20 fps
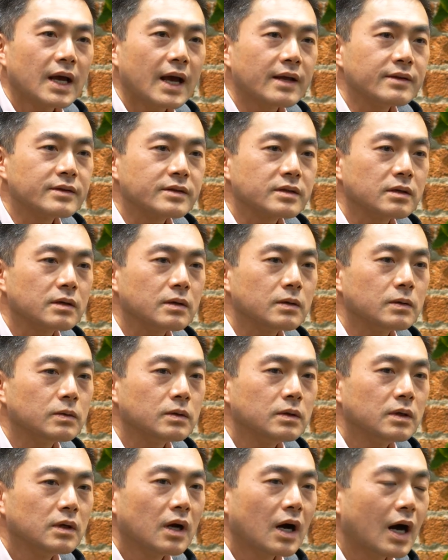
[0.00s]
And so
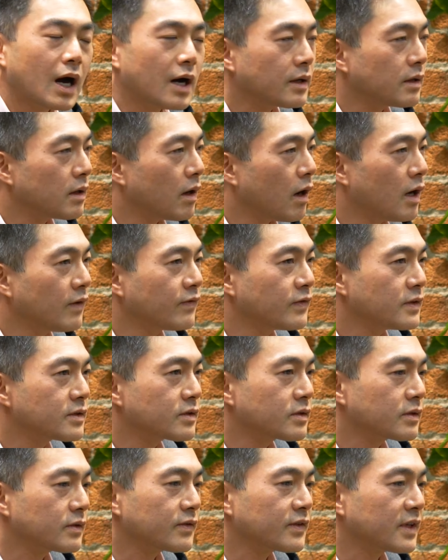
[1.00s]
I often
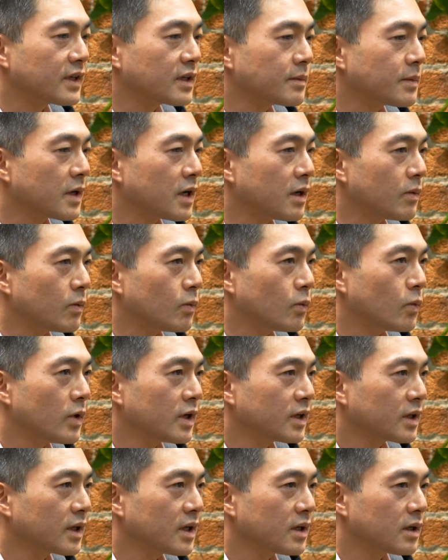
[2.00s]
sort of think about
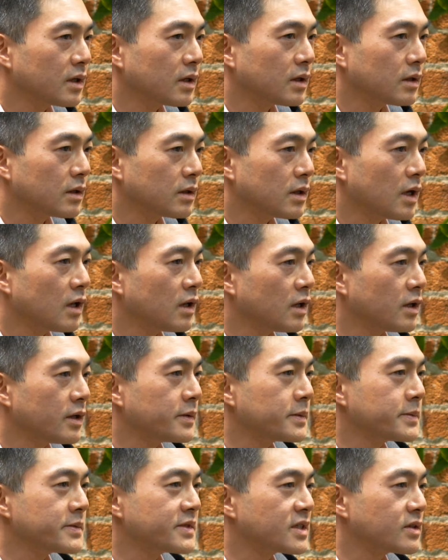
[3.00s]
what can
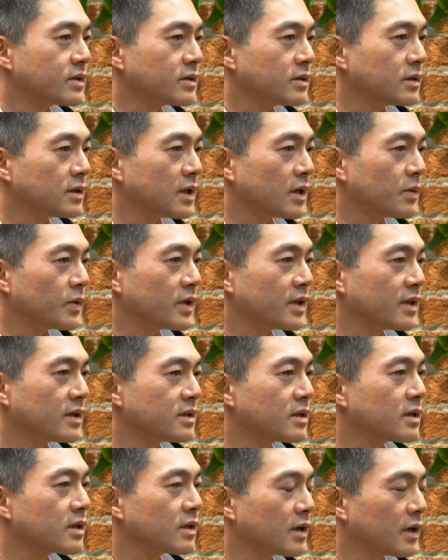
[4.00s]
LLMs do that we
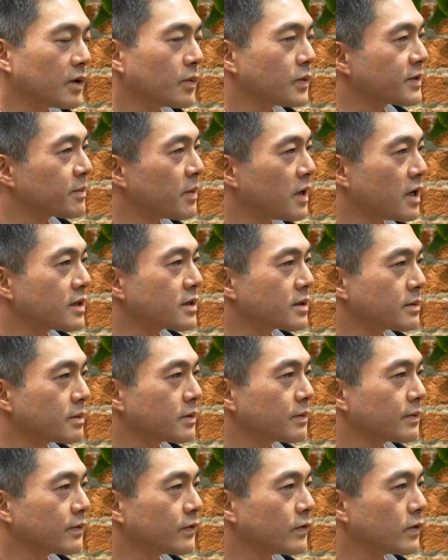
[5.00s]
didn't think was
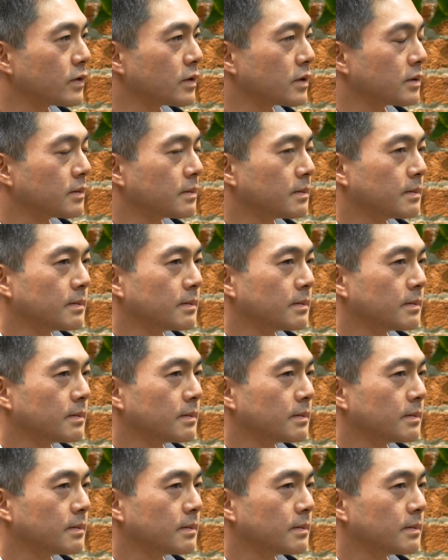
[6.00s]
possible before.